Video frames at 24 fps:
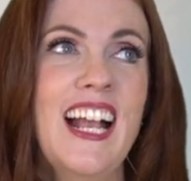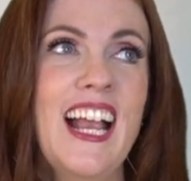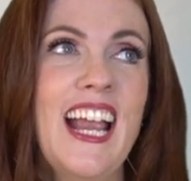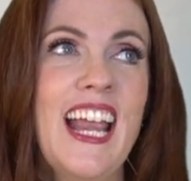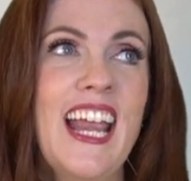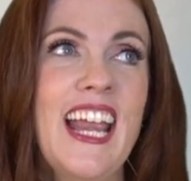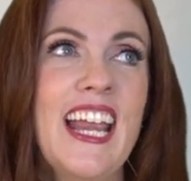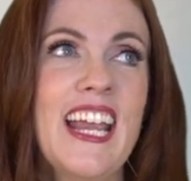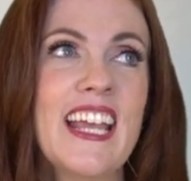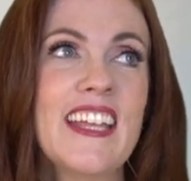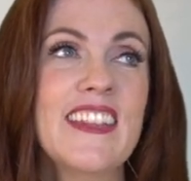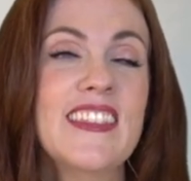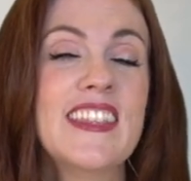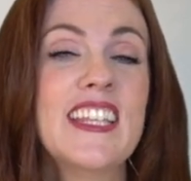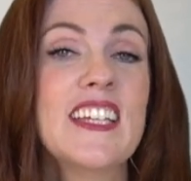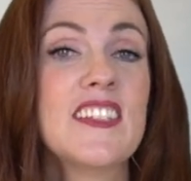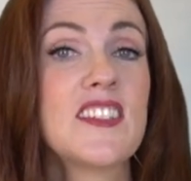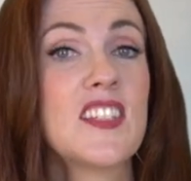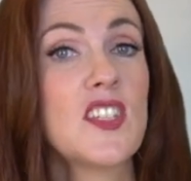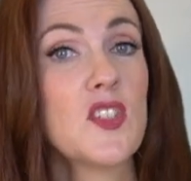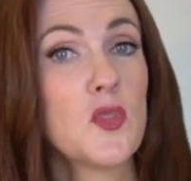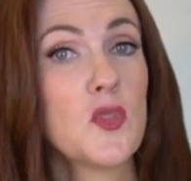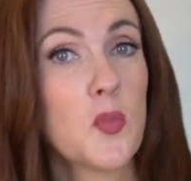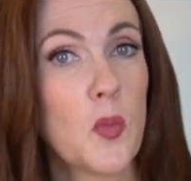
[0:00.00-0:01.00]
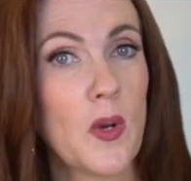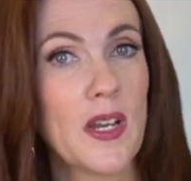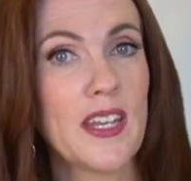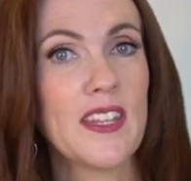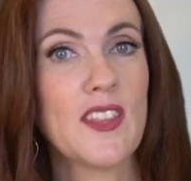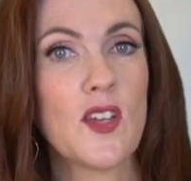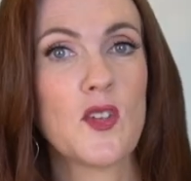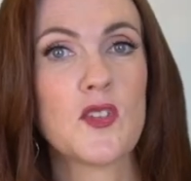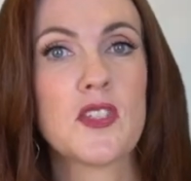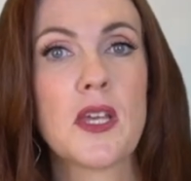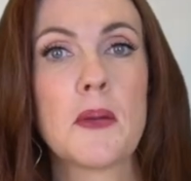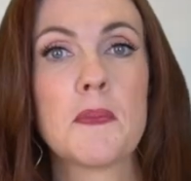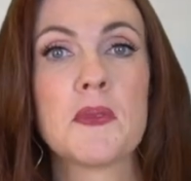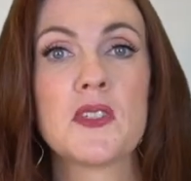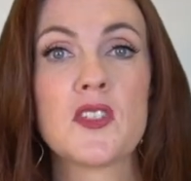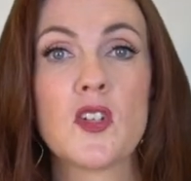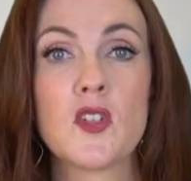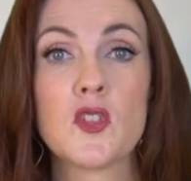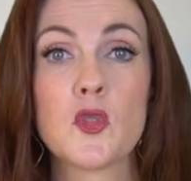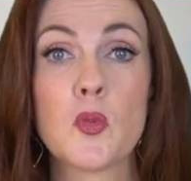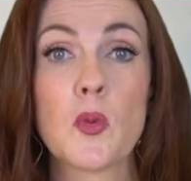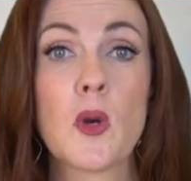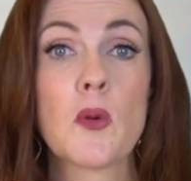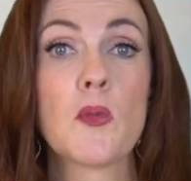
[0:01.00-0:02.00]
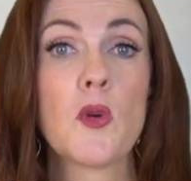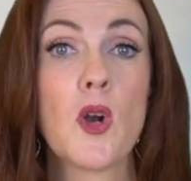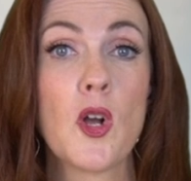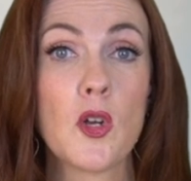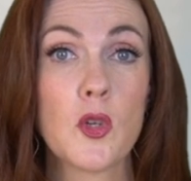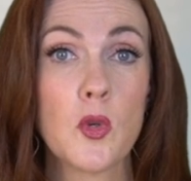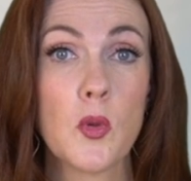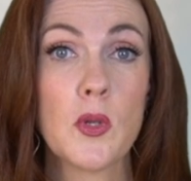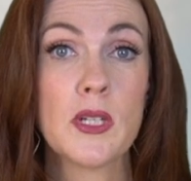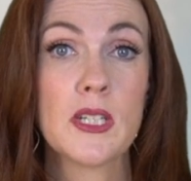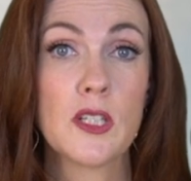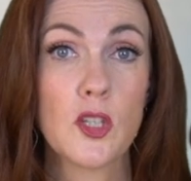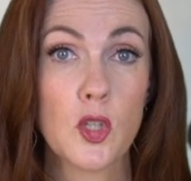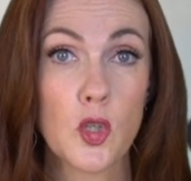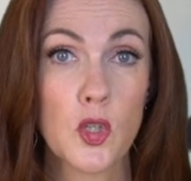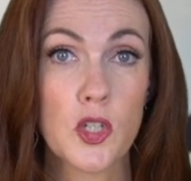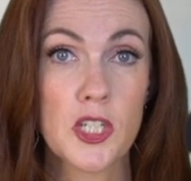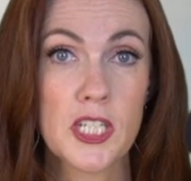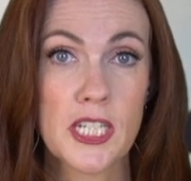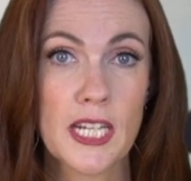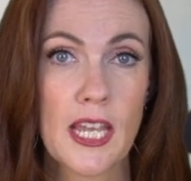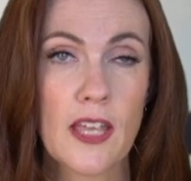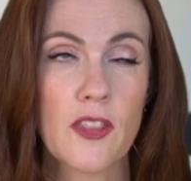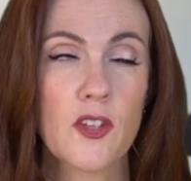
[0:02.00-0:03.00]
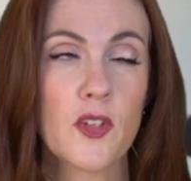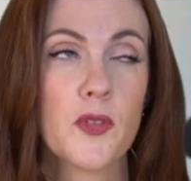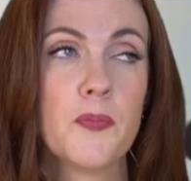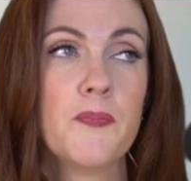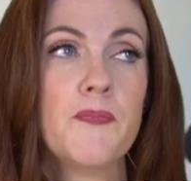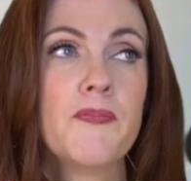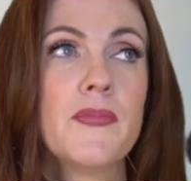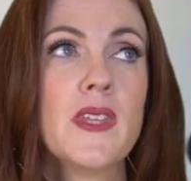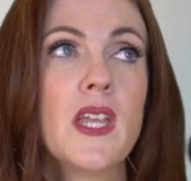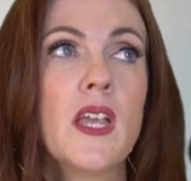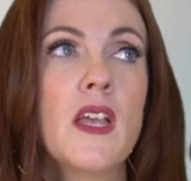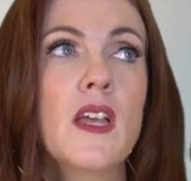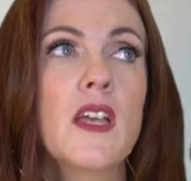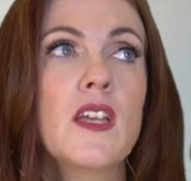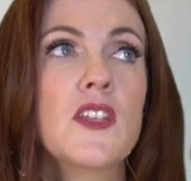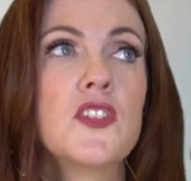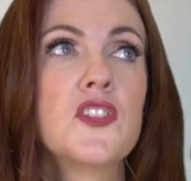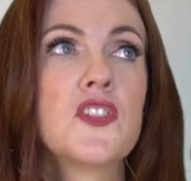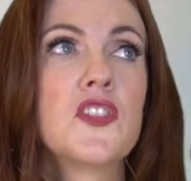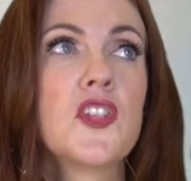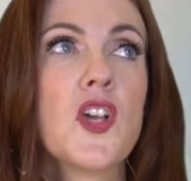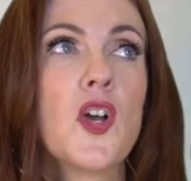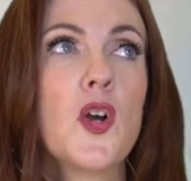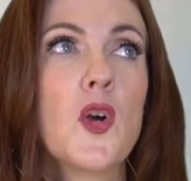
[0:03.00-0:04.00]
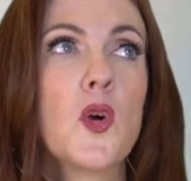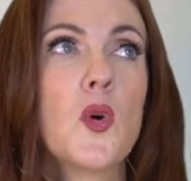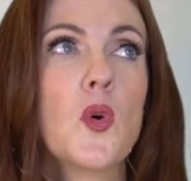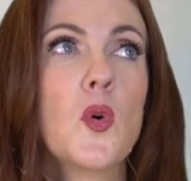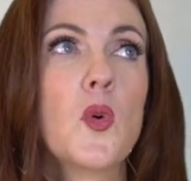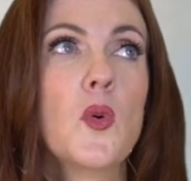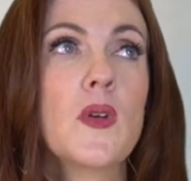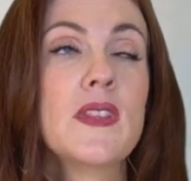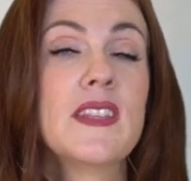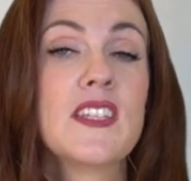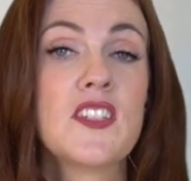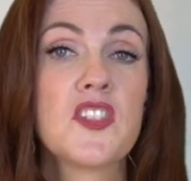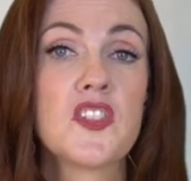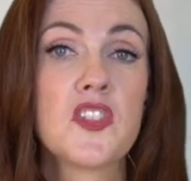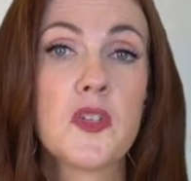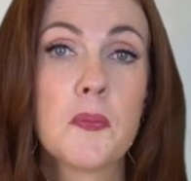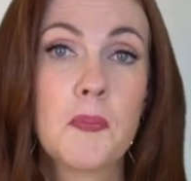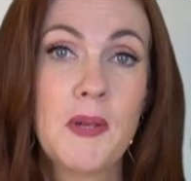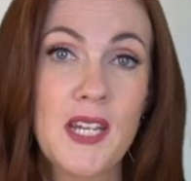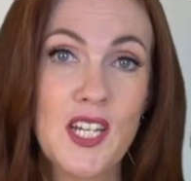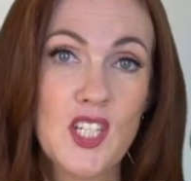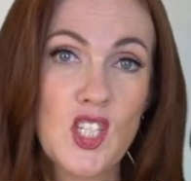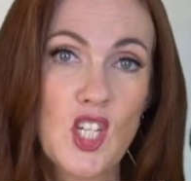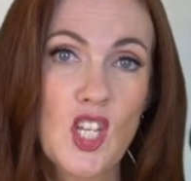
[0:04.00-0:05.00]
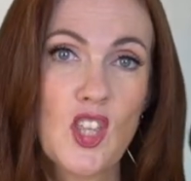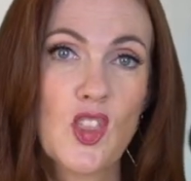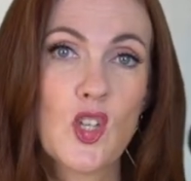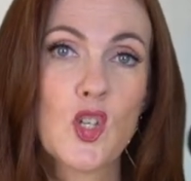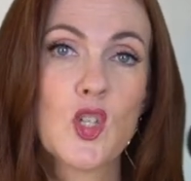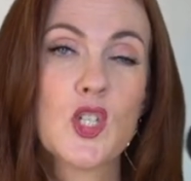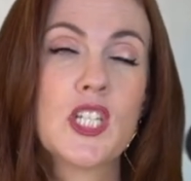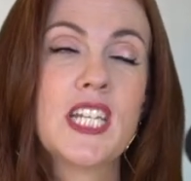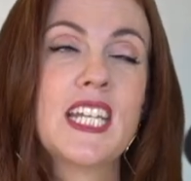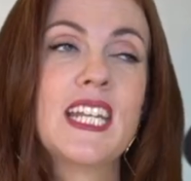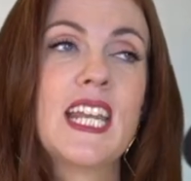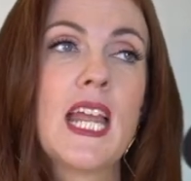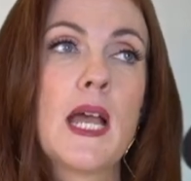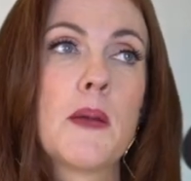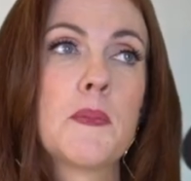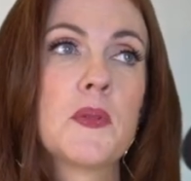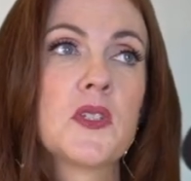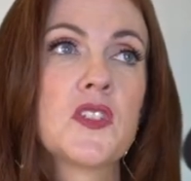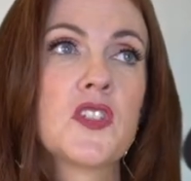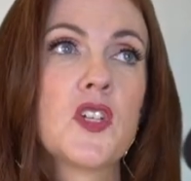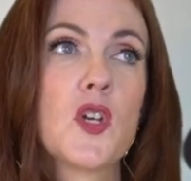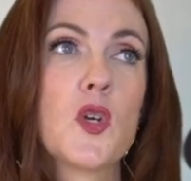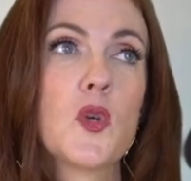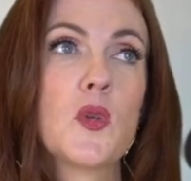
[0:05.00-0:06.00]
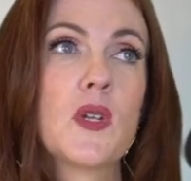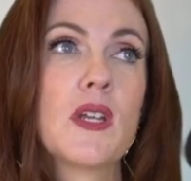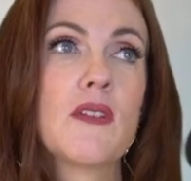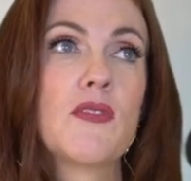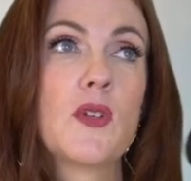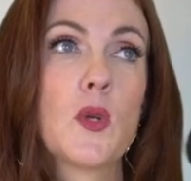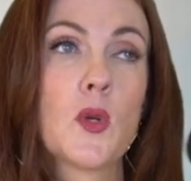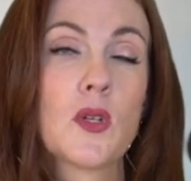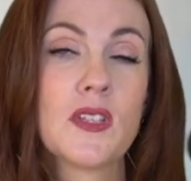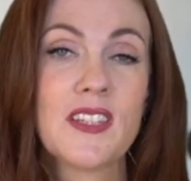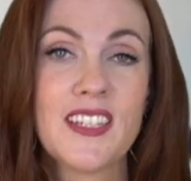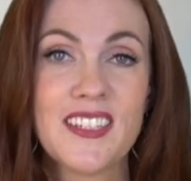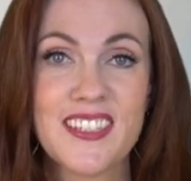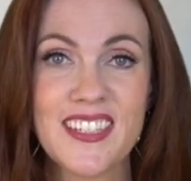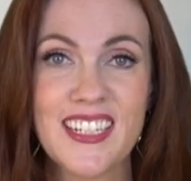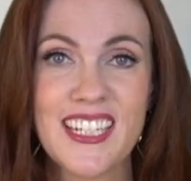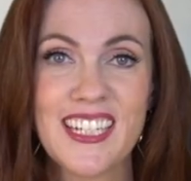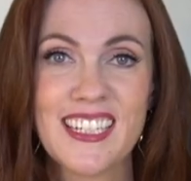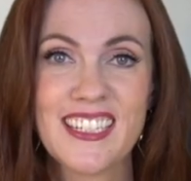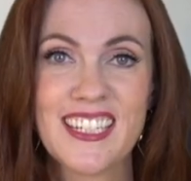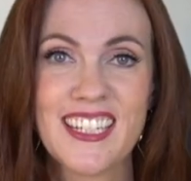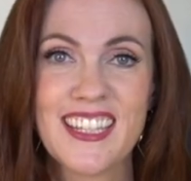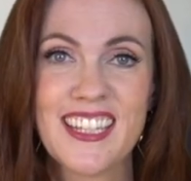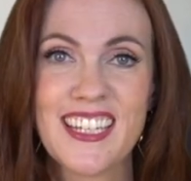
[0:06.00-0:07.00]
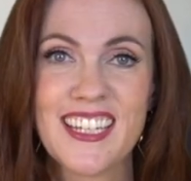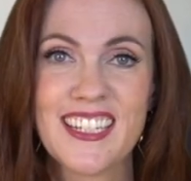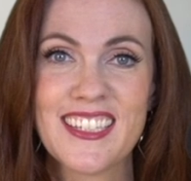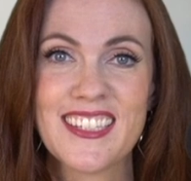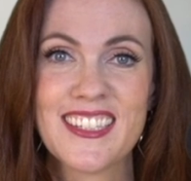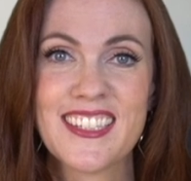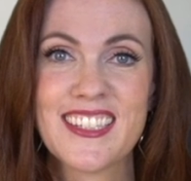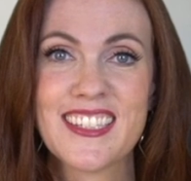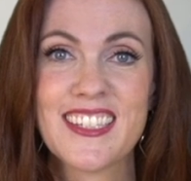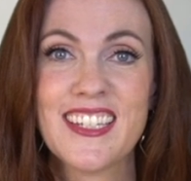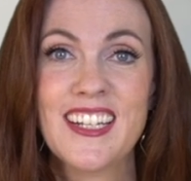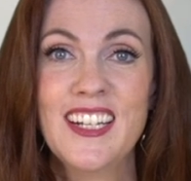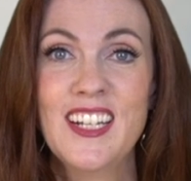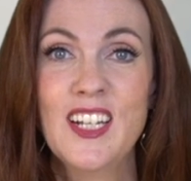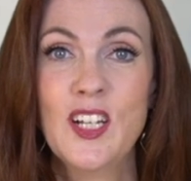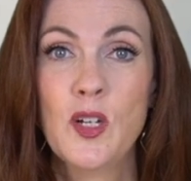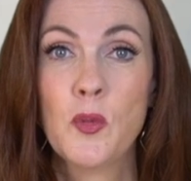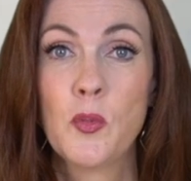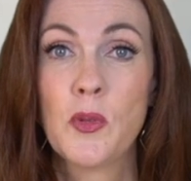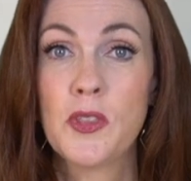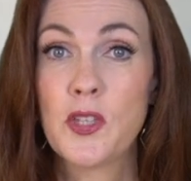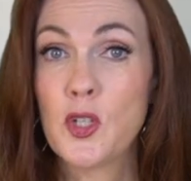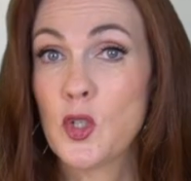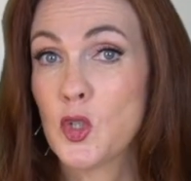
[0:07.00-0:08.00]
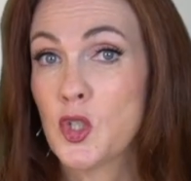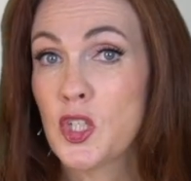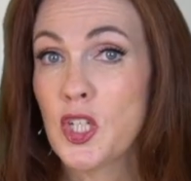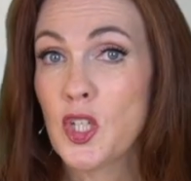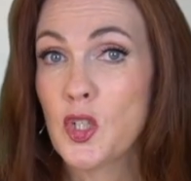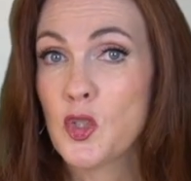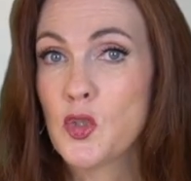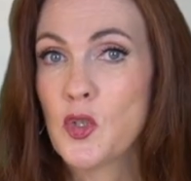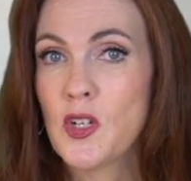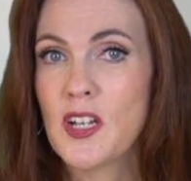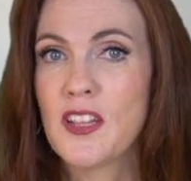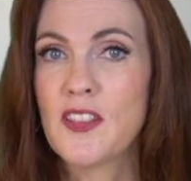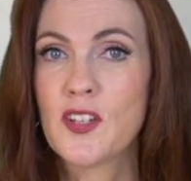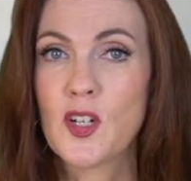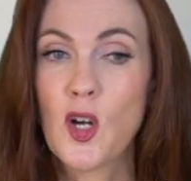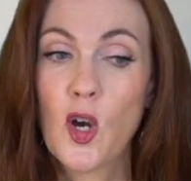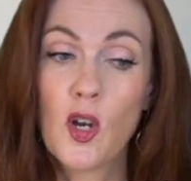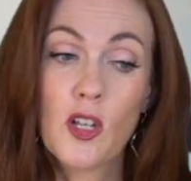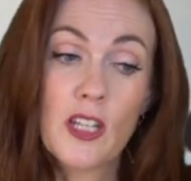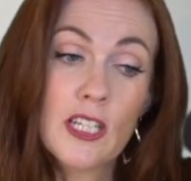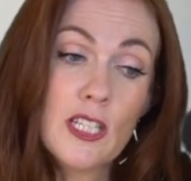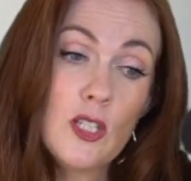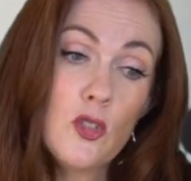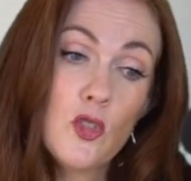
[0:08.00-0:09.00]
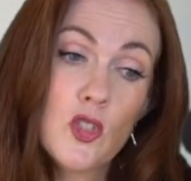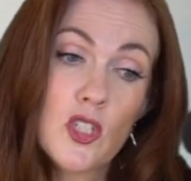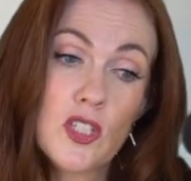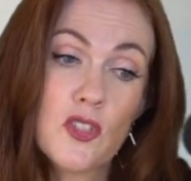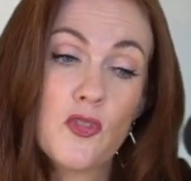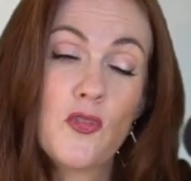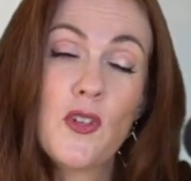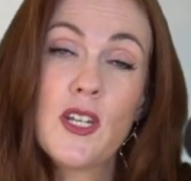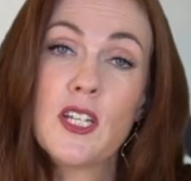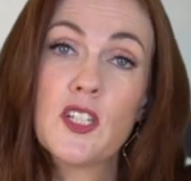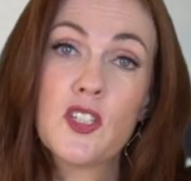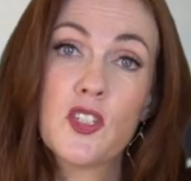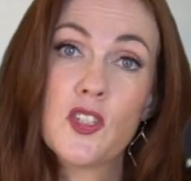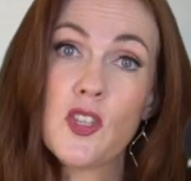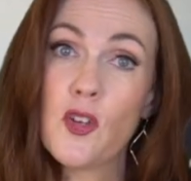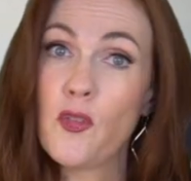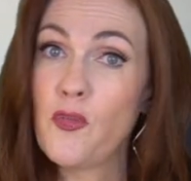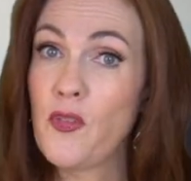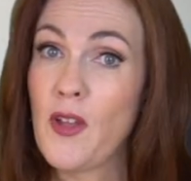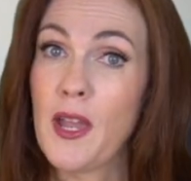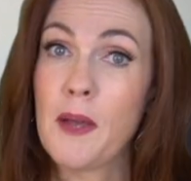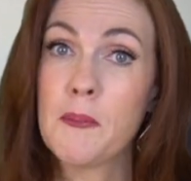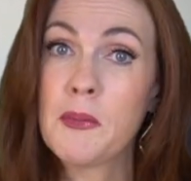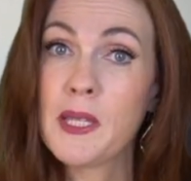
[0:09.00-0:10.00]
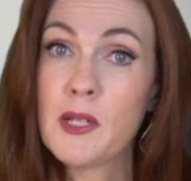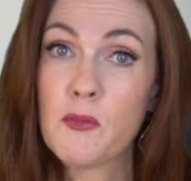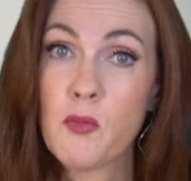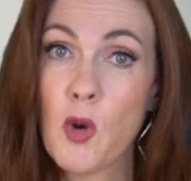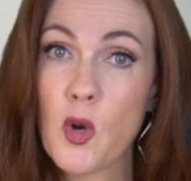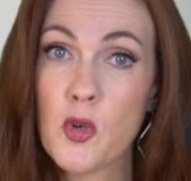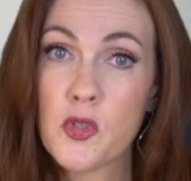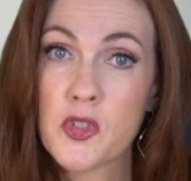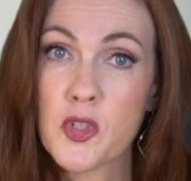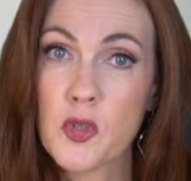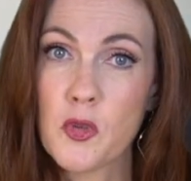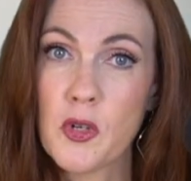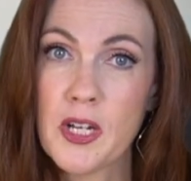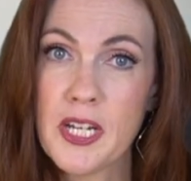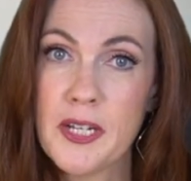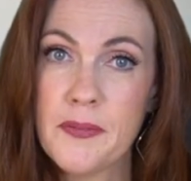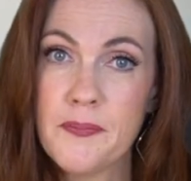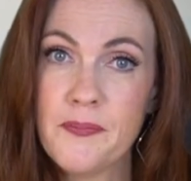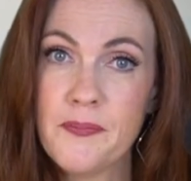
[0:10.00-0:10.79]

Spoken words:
And this is one of those episodes where we're all going to learn together. So this is a PG-13 episode. If you're listening to this with your children in the car, like you just finished the family rosary